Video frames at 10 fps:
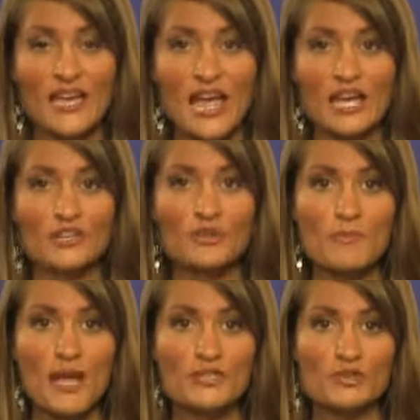And new
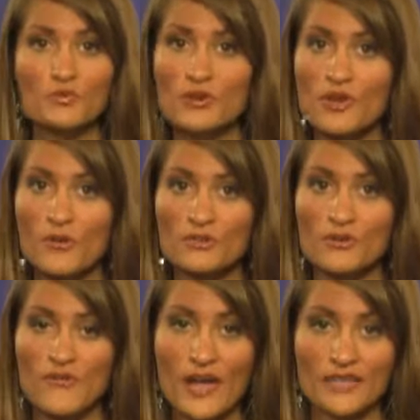measures will go into
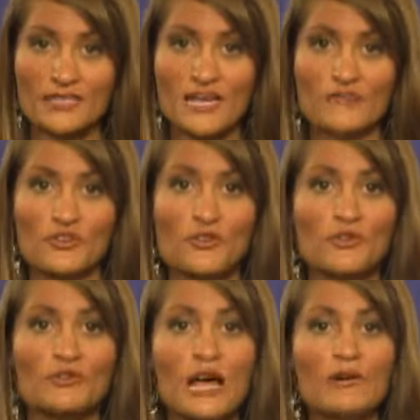effect this afternoon,
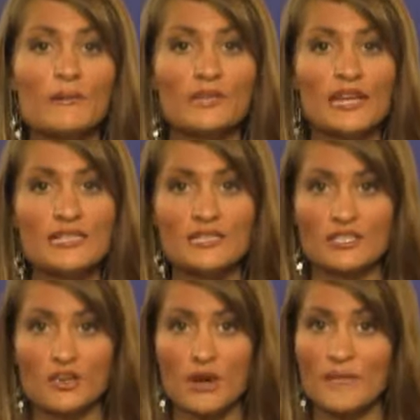allowing planes in
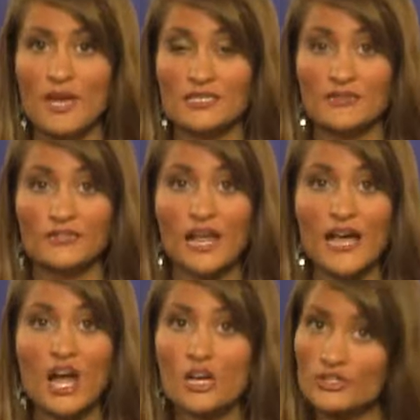Europe to
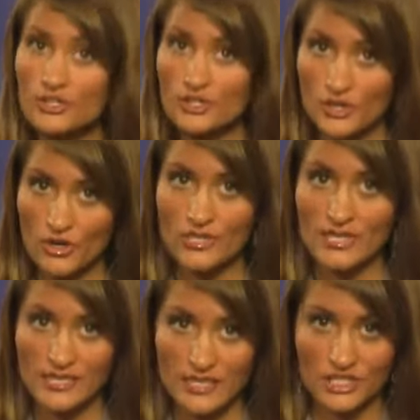fly under certain
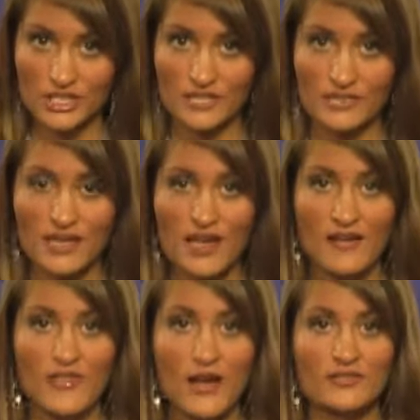conditions.
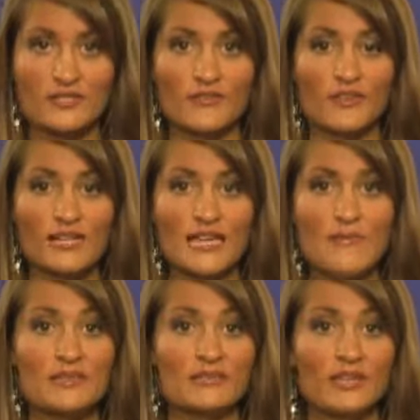Thousands of flights have
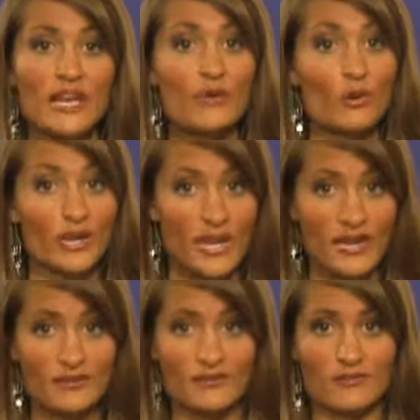been delayed or
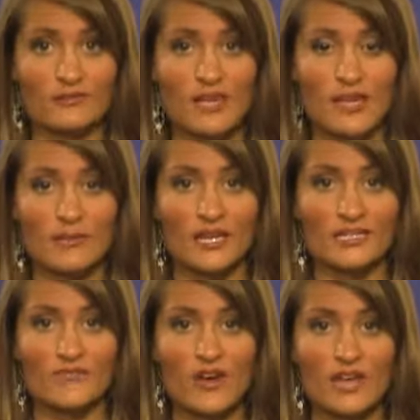canceled because
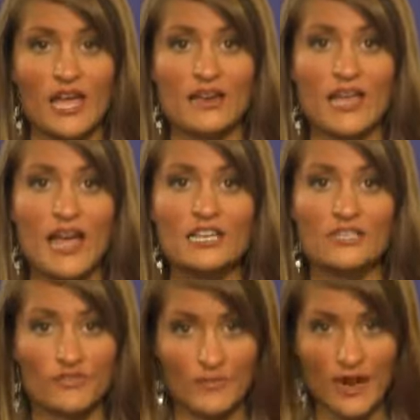of volcanic ash
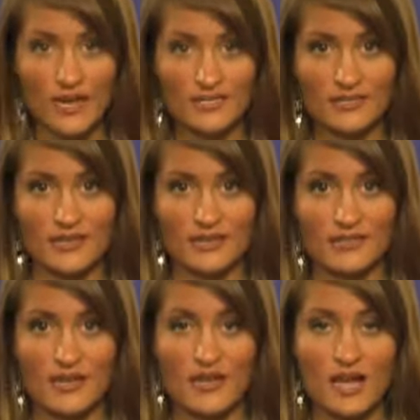from Iceland.
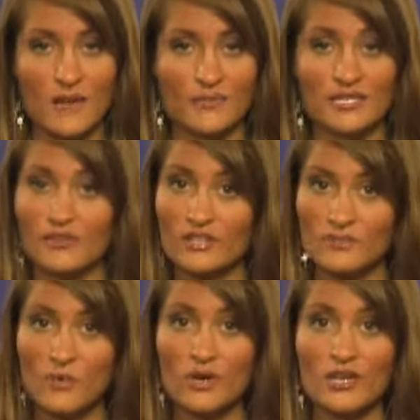Up until this
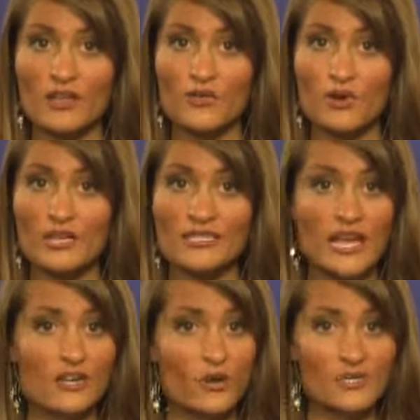morning, authorities
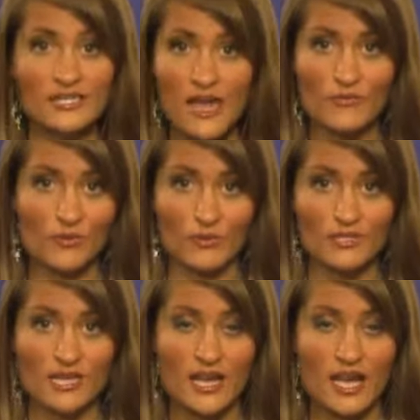had no set
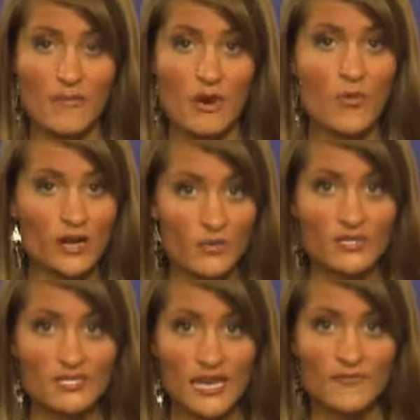rules about when it was
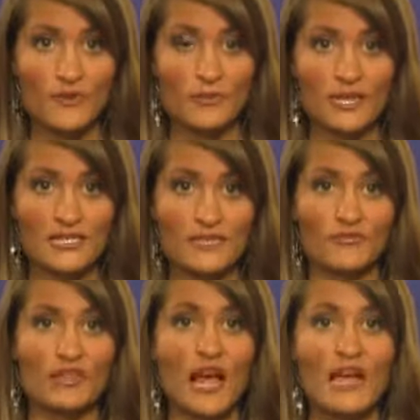safe for planes to
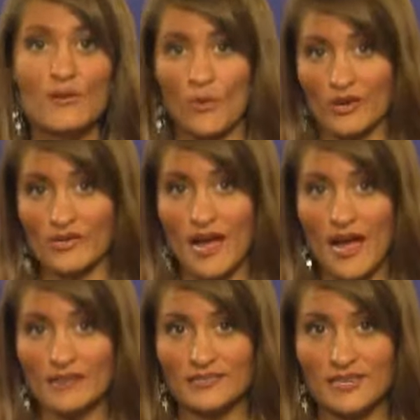fly or
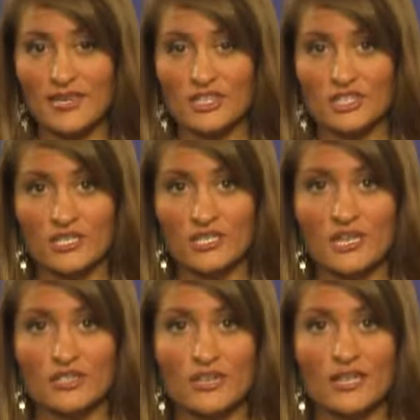not. Just
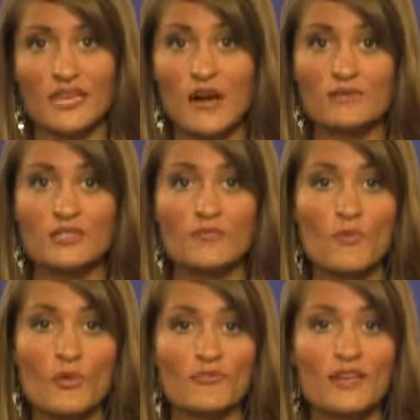yesterday, thousands of
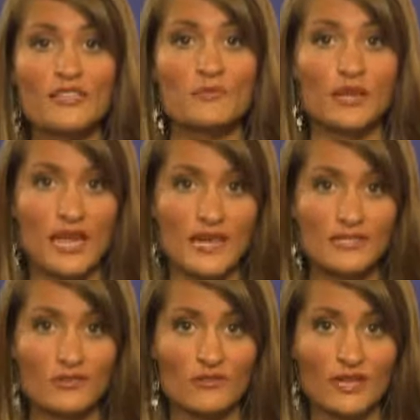more flights were
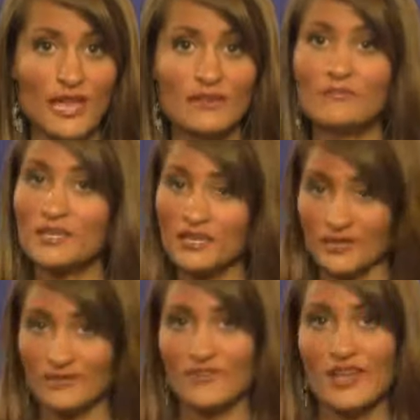canceled again
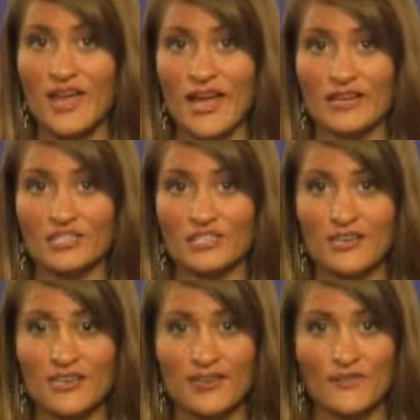because of the ash.
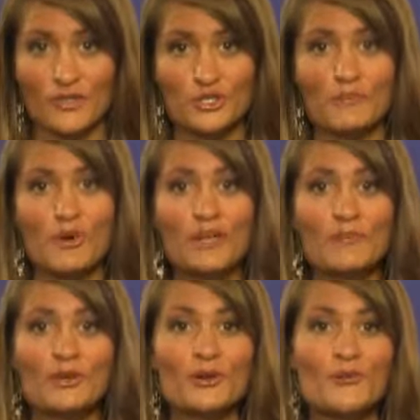There's your morning
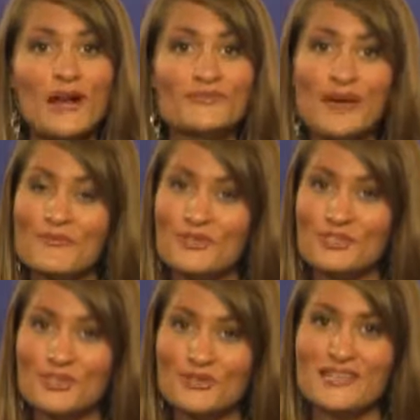political roundup for
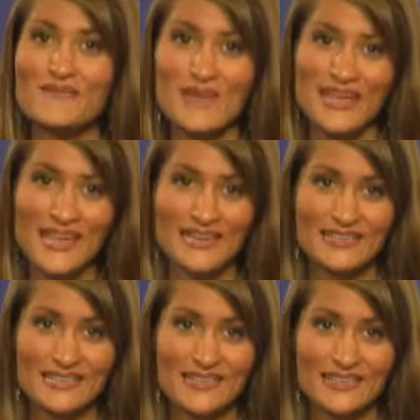Tuesday, May
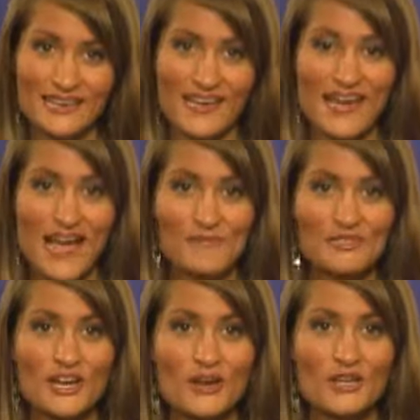18th. I'm
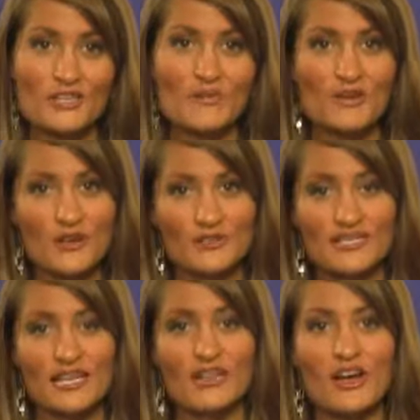Sarah Kajumko.
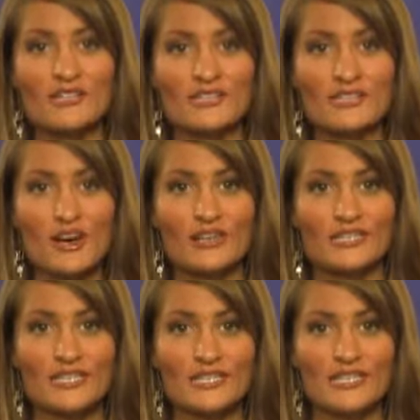Stay logged into
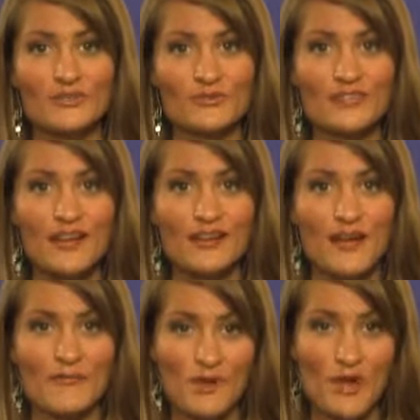
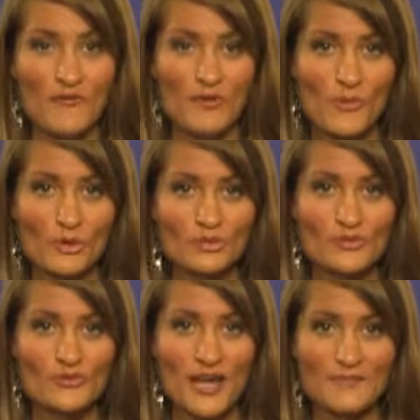rttnews.com for more
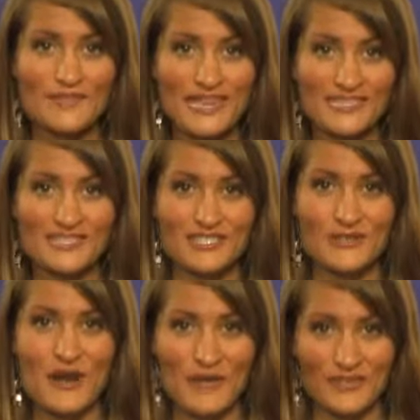news updates
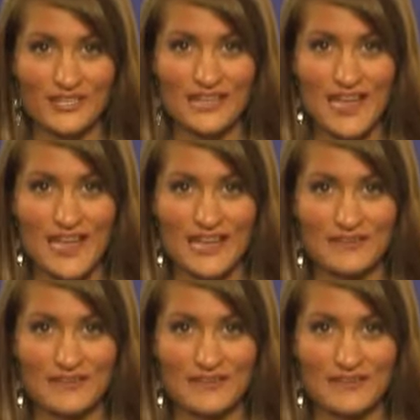throughout the day.